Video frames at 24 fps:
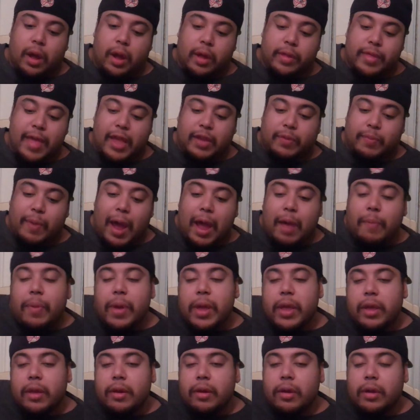That's my
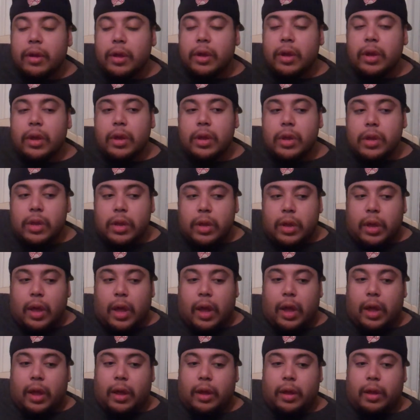opinion.
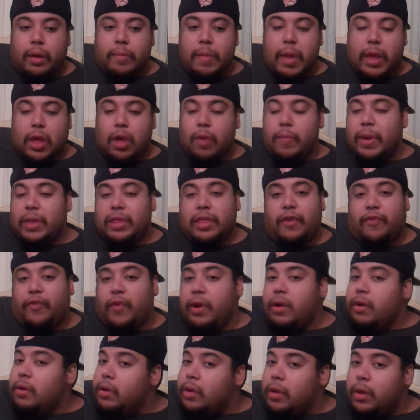It could be
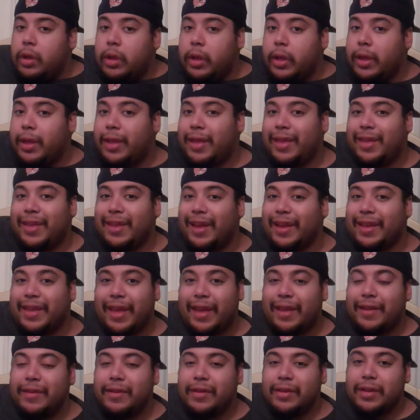different.
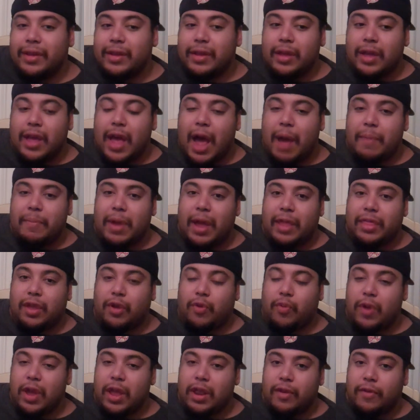Again, I'm not the
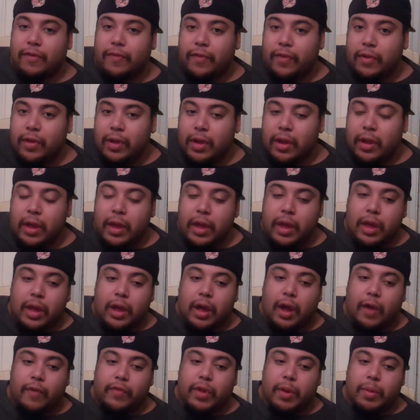creative
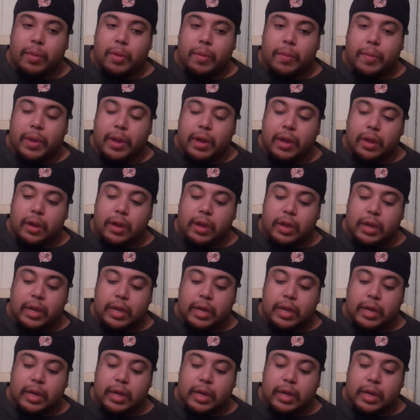of the movie.